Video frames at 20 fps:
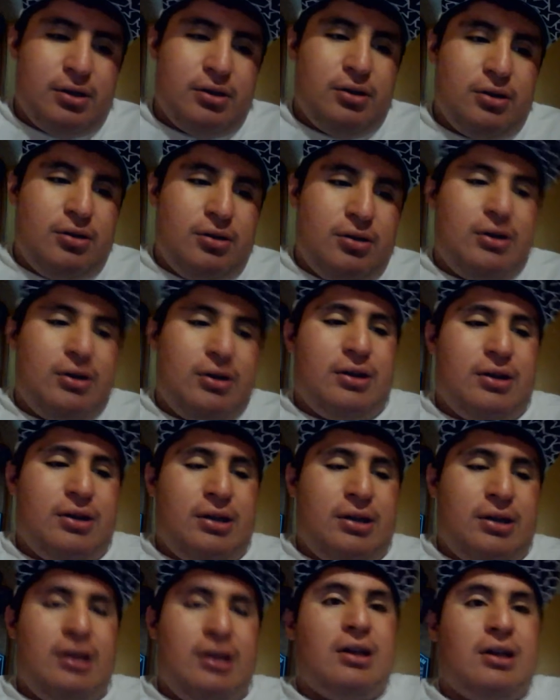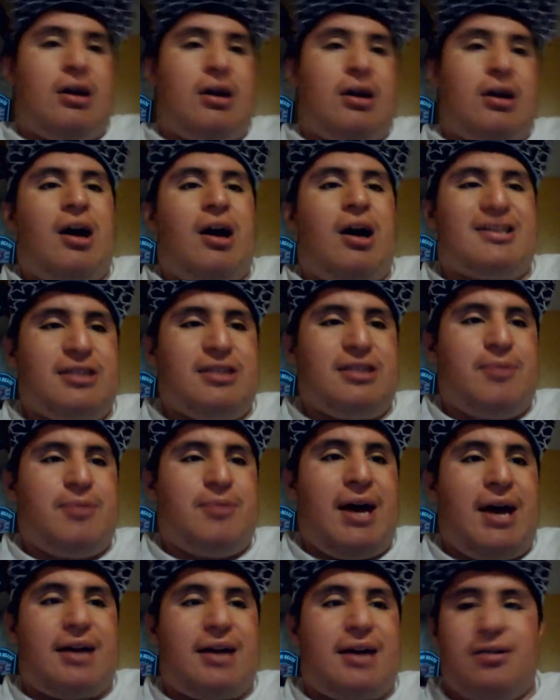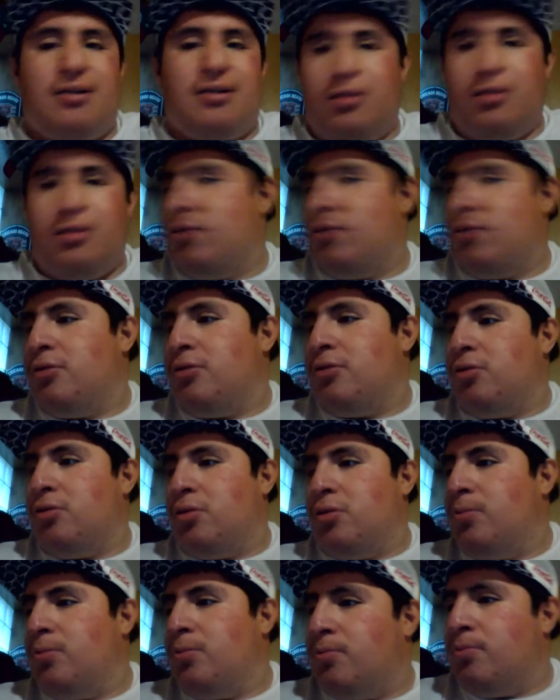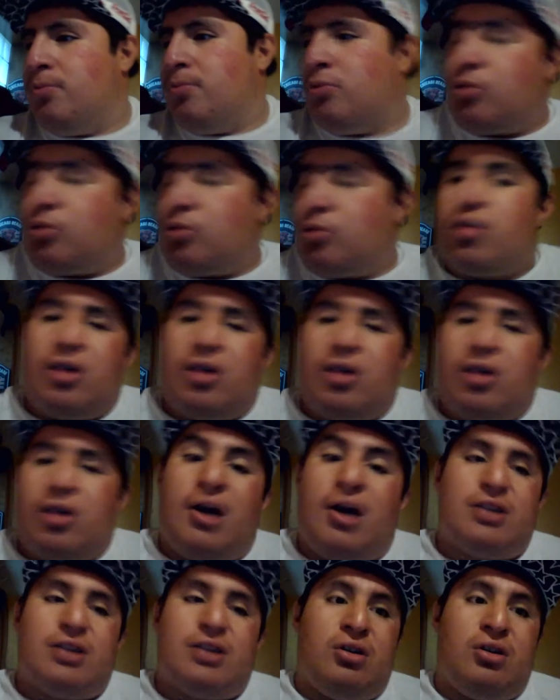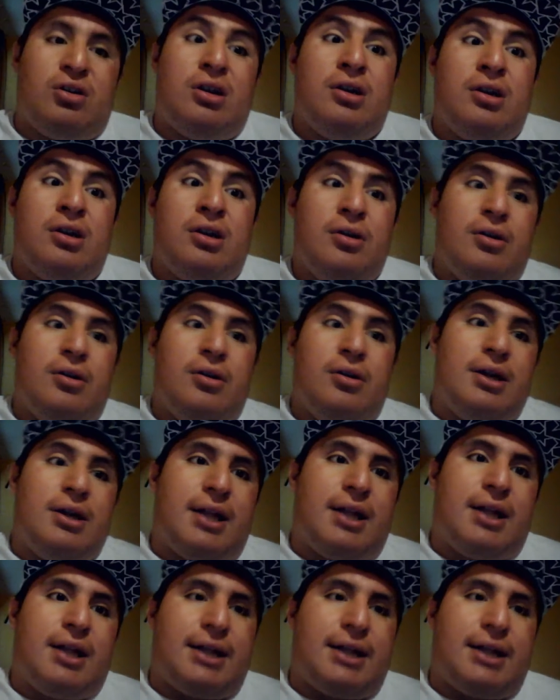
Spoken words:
Then the Hawks comes back. Couldn't Hawks owner get the